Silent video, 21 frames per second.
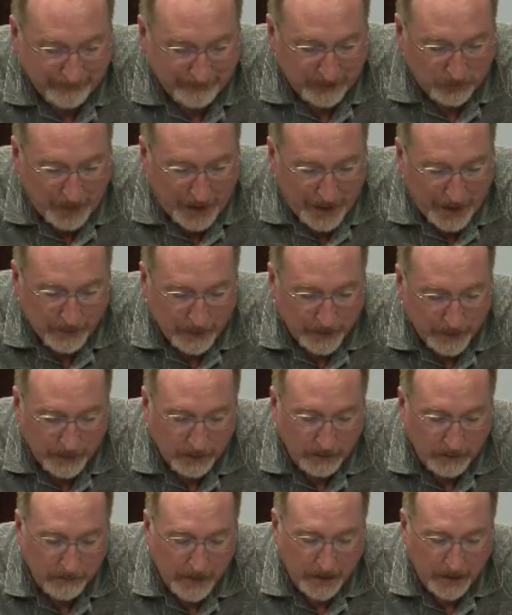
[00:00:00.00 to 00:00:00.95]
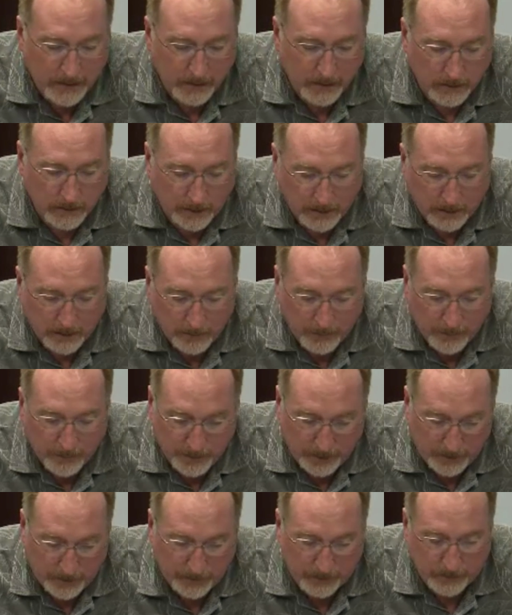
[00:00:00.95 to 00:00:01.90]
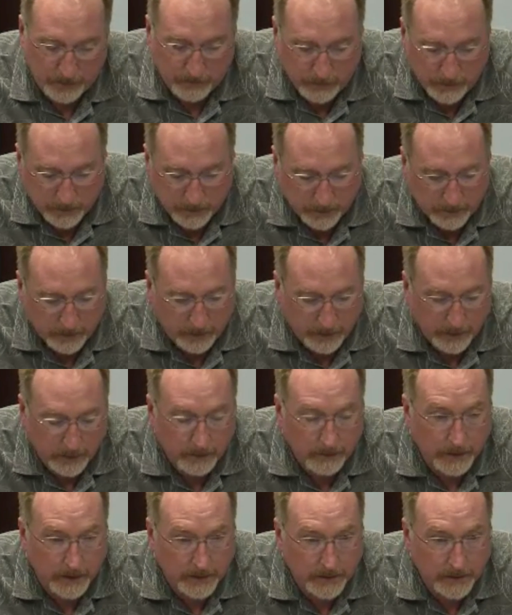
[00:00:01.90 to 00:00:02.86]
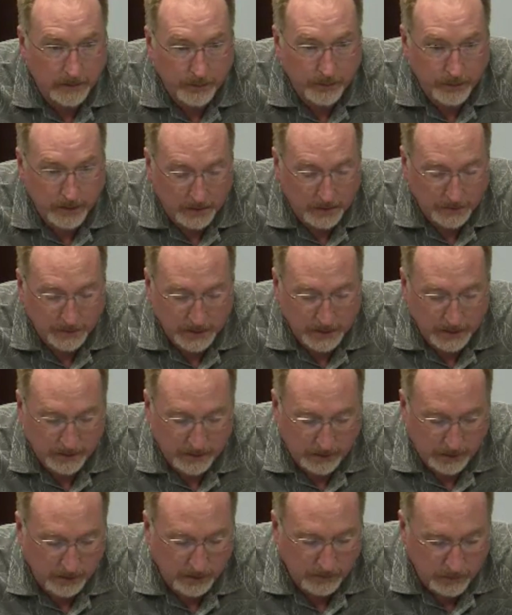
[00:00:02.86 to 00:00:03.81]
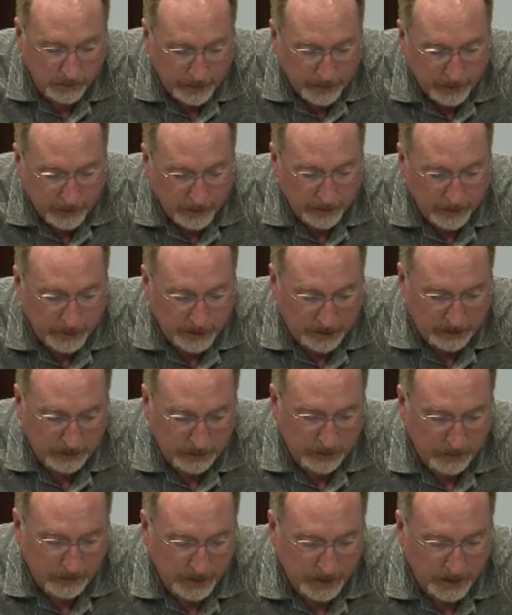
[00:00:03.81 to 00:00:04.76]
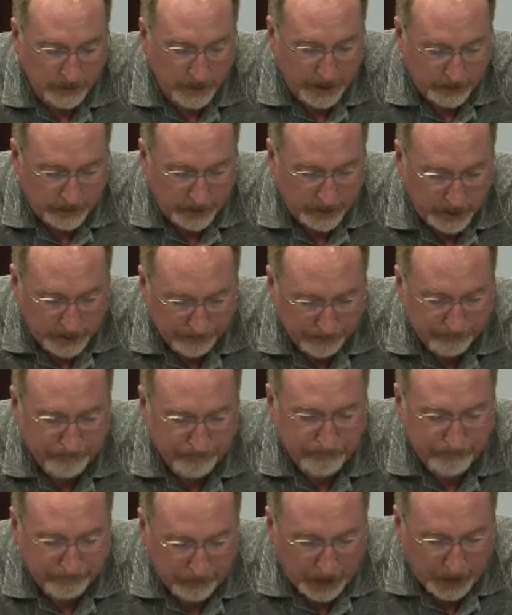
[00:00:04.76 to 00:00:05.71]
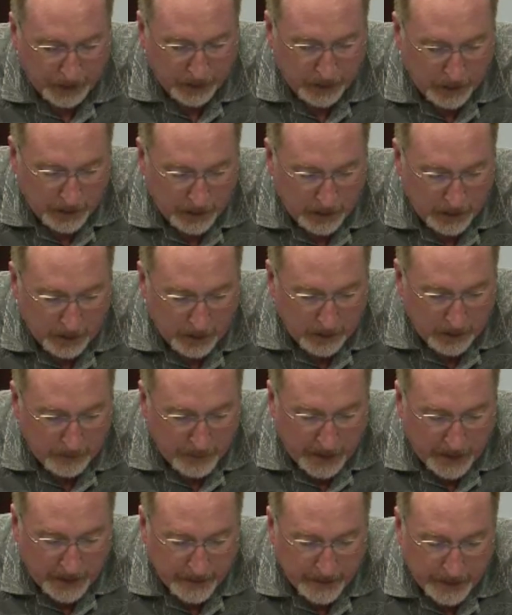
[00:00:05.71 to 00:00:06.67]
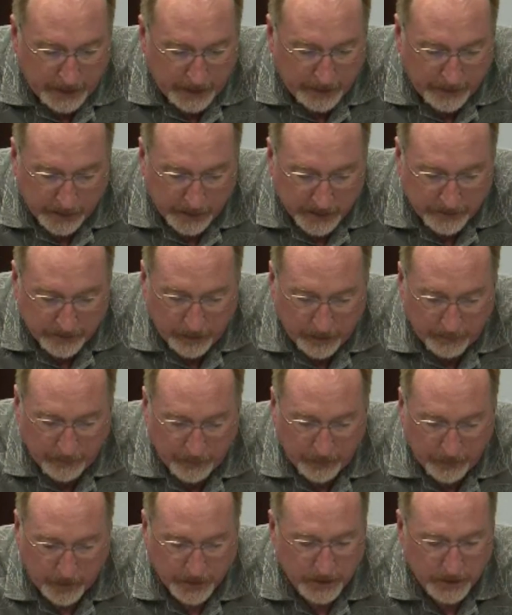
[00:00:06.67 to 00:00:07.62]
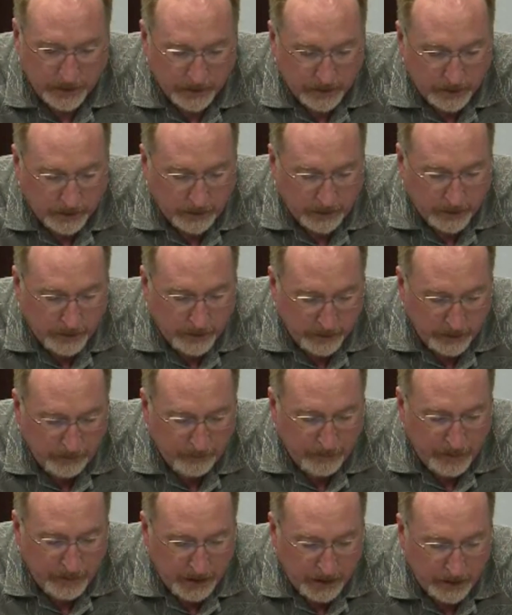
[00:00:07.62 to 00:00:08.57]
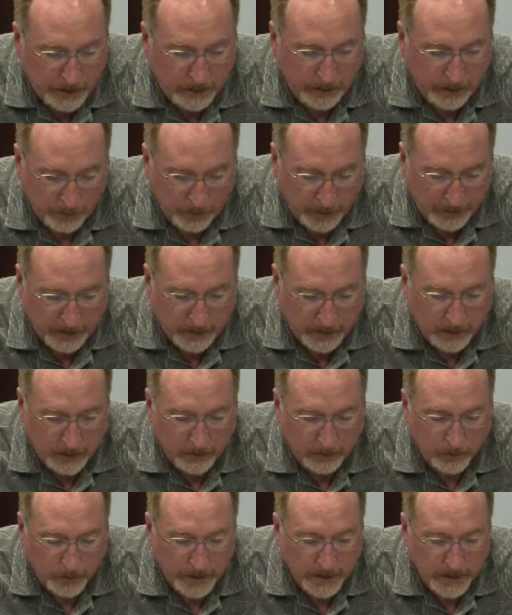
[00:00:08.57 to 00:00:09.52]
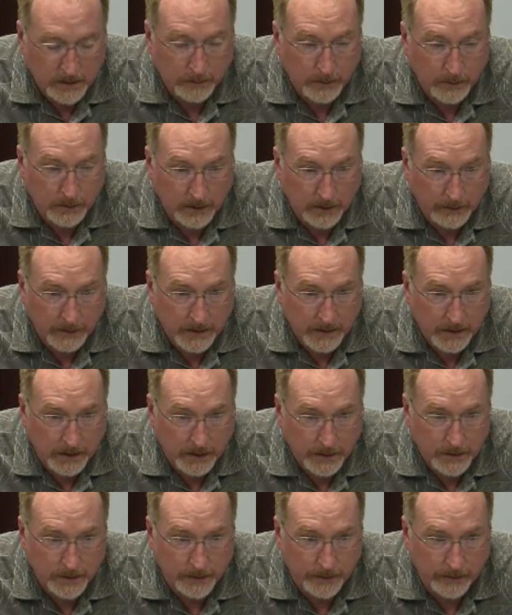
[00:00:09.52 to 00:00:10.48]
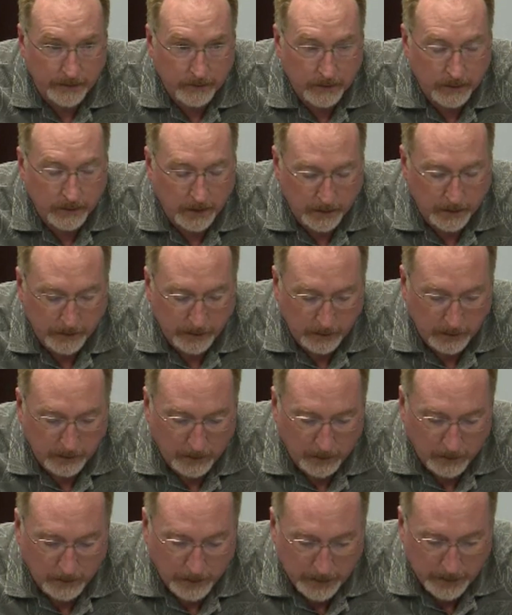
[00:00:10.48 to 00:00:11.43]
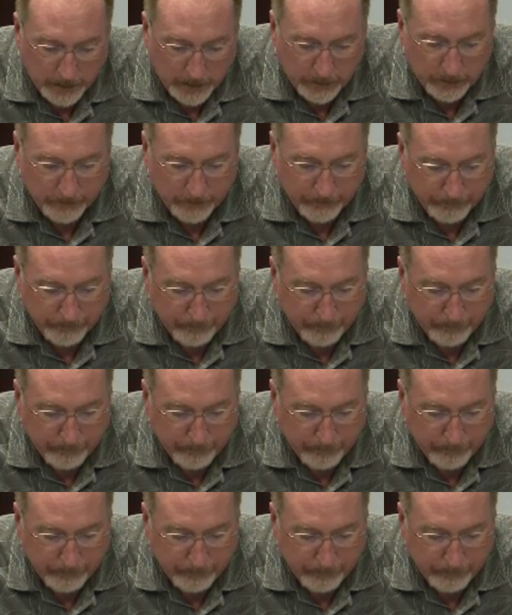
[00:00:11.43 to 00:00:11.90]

Rather, I think the method that you've chosen is going to create some problems, and I think you've already heard a bit about that. Beyond that, I think it's very unfortunate that there couldn't be an agreement on reasonable limitations on DRRAs.